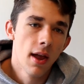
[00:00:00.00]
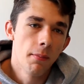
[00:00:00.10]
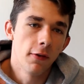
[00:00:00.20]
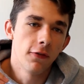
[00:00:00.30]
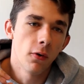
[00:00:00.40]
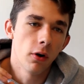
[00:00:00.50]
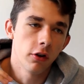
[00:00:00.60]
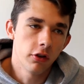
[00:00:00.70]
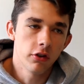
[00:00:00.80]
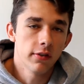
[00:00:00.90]
before
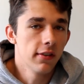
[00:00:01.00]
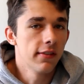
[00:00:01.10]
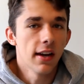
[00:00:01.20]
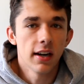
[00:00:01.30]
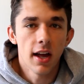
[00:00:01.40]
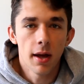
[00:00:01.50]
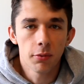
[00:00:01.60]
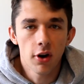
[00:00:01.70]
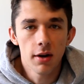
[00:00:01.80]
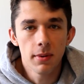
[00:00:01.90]
she just decided to
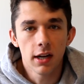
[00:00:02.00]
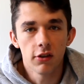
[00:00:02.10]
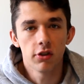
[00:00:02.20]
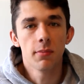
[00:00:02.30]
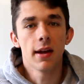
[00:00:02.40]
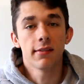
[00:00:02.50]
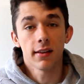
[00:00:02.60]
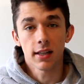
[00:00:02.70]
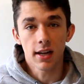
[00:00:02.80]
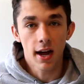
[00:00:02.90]
upgrade because she
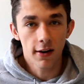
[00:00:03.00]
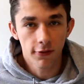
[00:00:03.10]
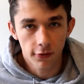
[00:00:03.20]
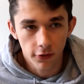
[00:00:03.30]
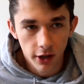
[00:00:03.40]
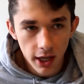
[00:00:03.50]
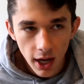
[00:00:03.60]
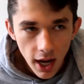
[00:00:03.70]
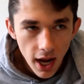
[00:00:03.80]
basically got it for free.